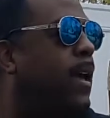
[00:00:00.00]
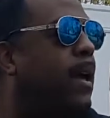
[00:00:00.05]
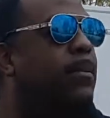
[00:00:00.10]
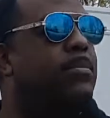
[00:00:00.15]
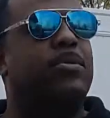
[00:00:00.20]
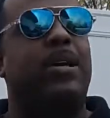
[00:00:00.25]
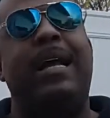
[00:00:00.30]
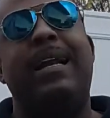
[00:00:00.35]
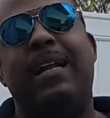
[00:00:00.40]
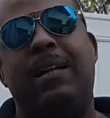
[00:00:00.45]

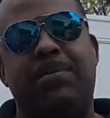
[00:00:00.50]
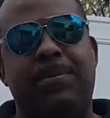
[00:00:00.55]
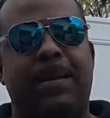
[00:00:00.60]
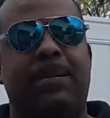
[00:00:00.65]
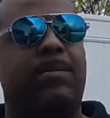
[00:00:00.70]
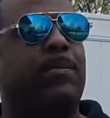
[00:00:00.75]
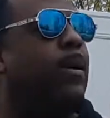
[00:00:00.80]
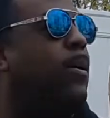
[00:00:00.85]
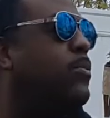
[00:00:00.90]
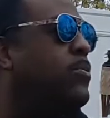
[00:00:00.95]
I'm trying not to
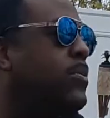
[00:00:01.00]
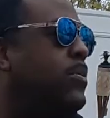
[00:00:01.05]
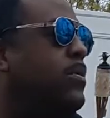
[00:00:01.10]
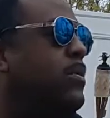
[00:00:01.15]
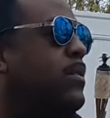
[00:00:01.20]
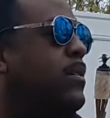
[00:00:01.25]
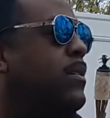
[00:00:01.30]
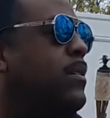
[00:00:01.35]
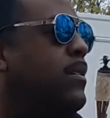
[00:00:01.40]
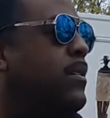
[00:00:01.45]
be
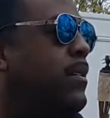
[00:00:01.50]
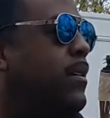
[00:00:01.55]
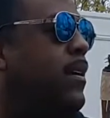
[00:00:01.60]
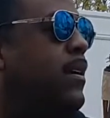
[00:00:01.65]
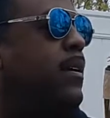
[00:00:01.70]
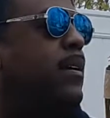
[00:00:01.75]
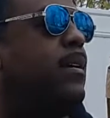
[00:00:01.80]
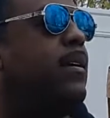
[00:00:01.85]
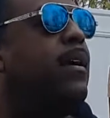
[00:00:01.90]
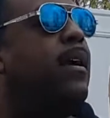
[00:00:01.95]
emotional,
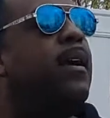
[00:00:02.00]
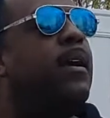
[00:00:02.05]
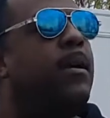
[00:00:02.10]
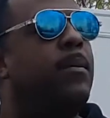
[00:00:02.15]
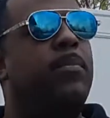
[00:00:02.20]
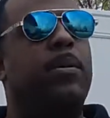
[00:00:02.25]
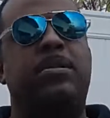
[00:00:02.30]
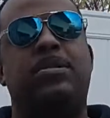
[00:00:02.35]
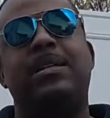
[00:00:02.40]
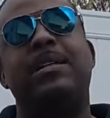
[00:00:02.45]

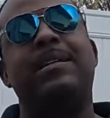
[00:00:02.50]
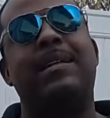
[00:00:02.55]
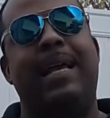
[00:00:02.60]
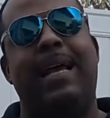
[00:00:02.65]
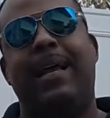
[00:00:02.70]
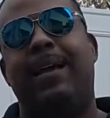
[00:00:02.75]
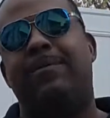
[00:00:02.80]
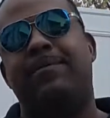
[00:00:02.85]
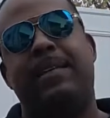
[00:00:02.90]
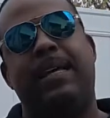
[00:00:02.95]
but she
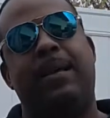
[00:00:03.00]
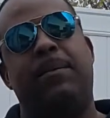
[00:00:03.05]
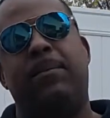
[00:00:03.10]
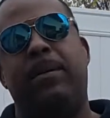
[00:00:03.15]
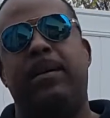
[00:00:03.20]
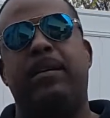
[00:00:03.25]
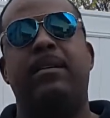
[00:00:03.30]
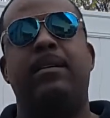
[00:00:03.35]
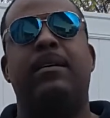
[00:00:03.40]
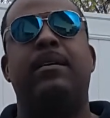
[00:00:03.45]
laughed at
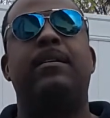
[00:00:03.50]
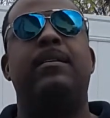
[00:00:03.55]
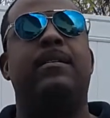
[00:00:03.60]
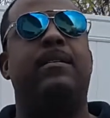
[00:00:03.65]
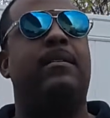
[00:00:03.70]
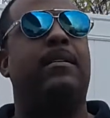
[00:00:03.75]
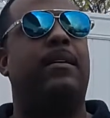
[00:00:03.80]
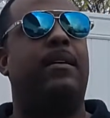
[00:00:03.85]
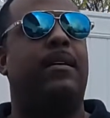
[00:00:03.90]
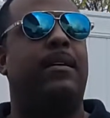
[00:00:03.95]
me
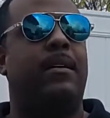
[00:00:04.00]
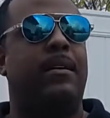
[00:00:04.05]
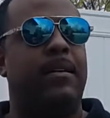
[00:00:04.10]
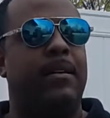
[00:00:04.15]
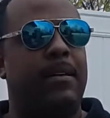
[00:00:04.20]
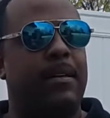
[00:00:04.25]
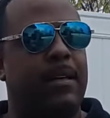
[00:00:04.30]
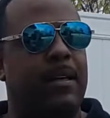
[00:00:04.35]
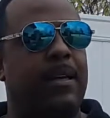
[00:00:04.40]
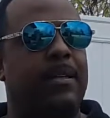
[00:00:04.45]

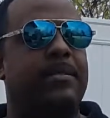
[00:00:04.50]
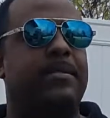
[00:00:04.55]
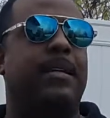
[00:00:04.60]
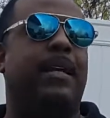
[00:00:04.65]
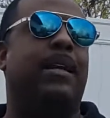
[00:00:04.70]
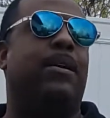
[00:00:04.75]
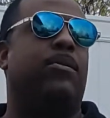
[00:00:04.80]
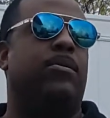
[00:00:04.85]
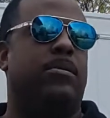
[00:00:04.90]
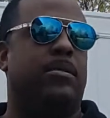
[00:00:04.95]
and
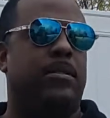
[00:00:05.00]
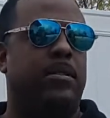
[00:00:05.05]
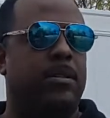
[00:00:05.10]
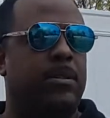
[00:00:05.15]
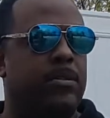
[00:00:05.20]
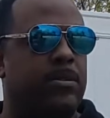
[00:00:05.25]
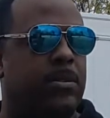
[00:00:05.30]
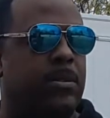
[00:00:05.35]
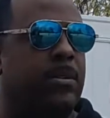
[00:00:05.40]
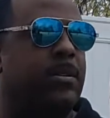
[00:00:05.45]
said I was a
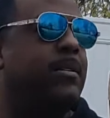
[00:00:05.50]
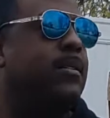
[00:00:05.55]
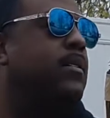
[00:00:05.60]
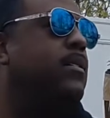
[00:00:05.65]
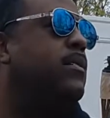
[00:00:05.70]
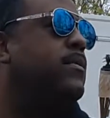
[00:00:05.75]
loser.